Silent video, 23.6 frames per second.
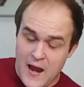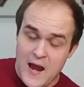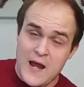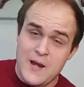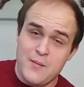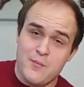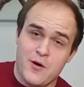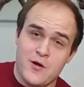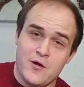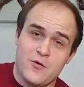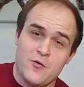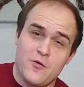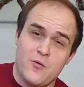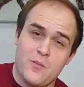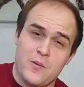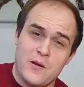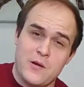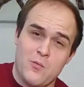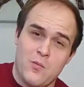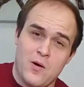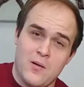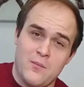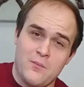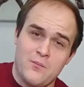A minor will
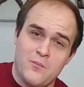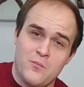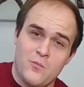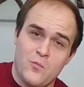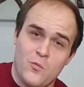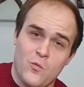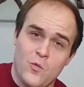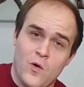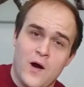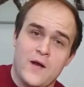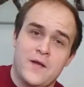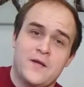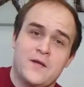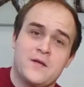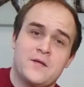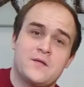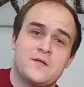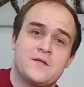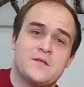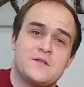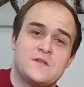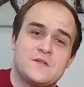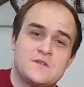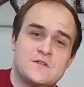be 1, 1,
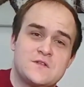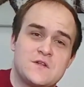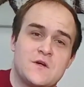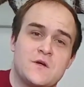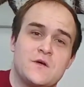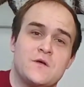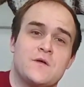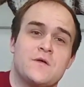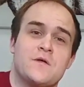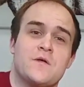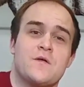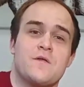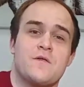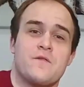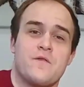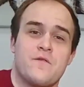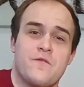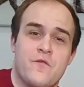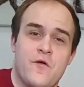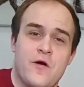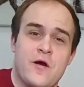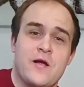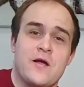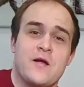
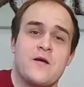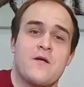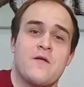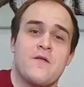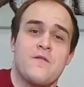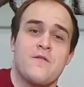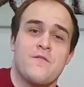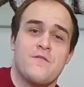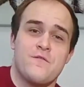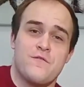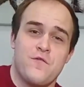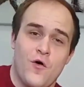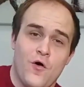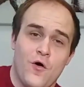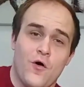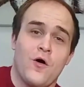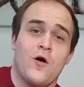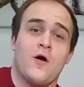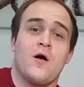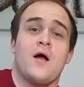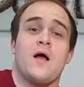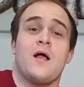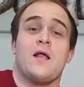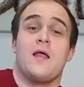2, 3,
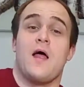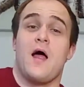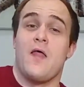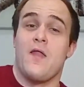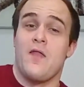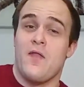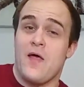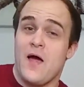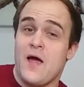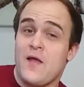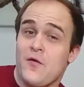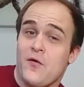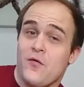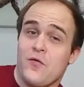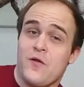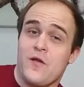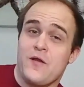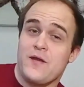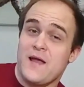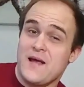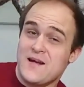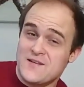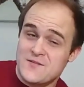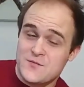4, and then on the
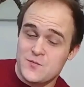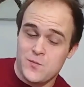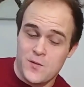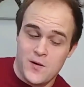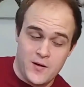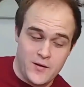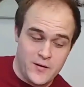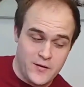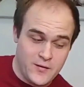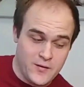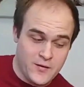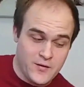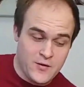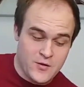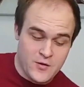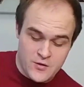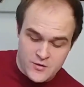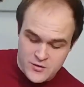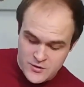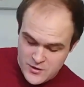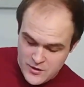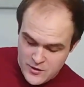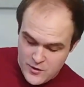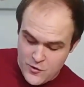next one,
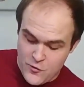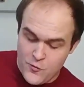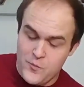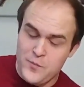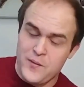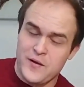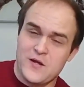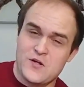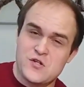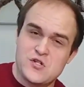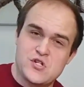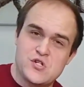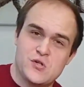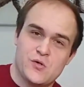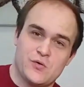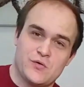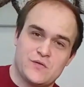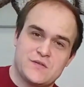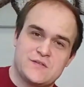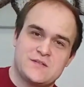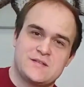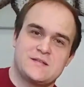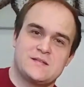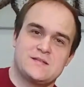it will be a
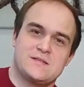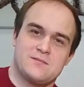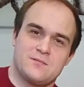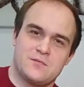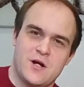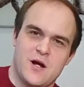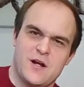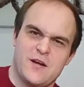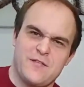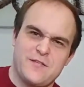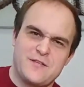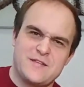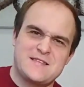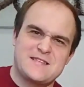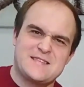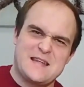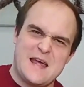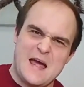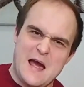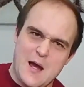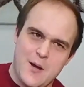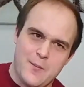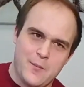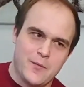short kind of
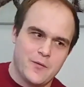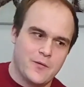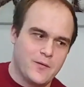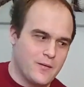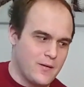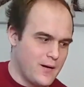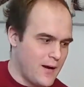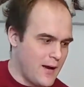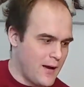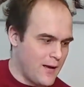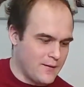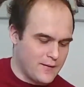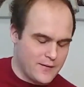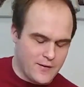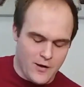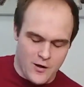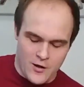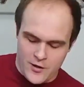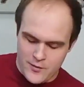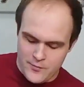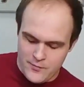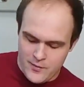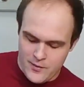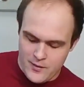stab at the
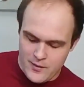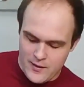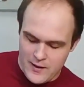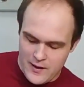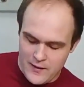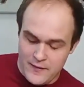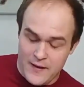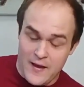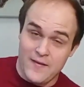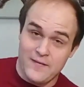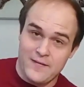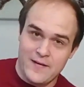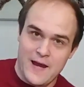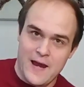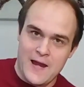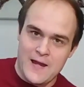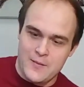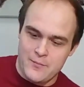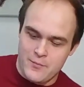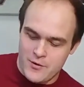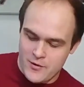A